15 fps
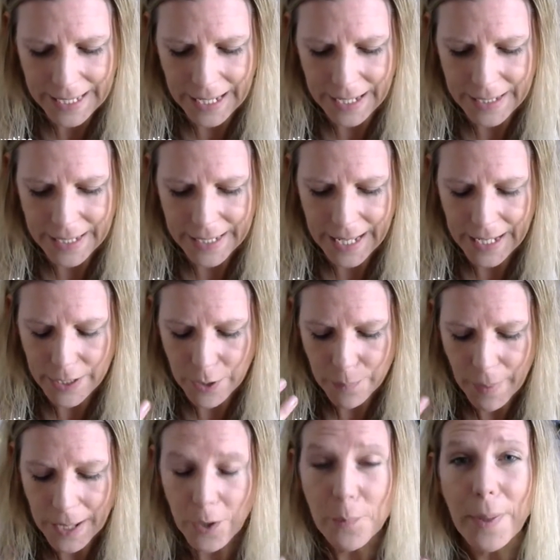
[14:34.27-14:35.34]
And again, you
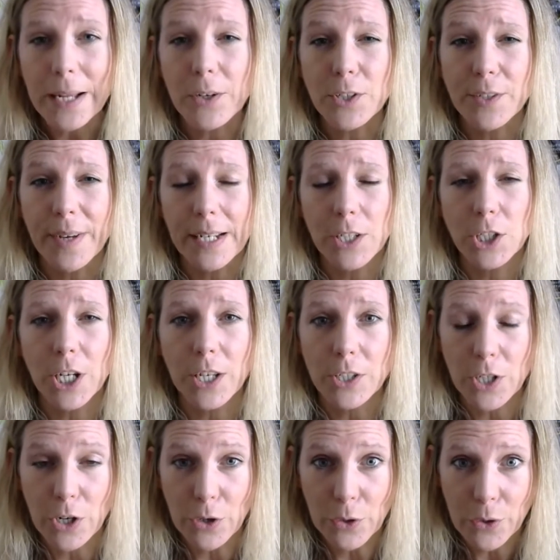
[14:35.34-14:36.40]
may or may not have had a chance
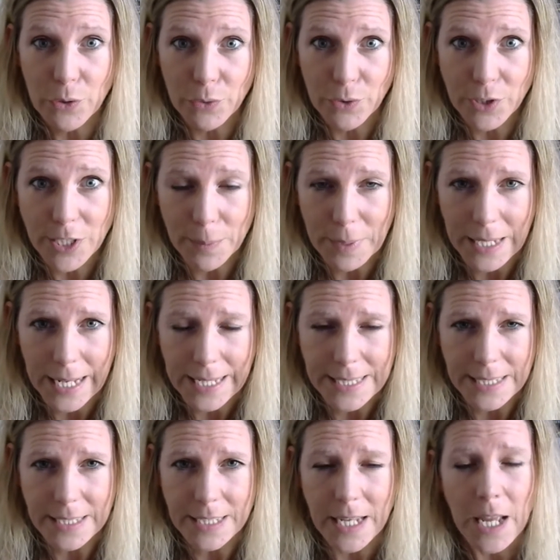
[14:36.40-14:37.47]
to look through some of the
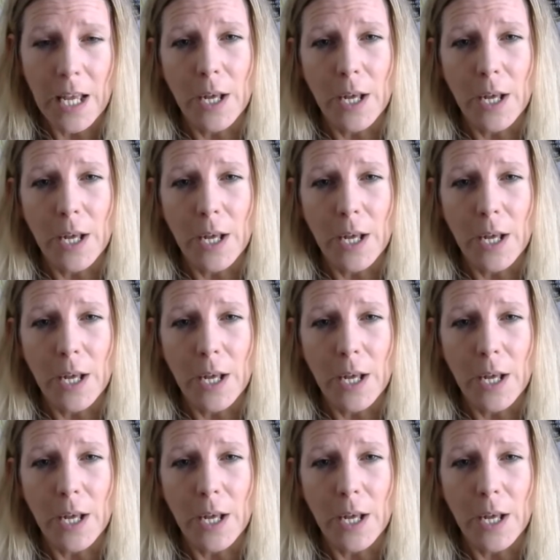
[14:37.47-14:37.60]
lessons.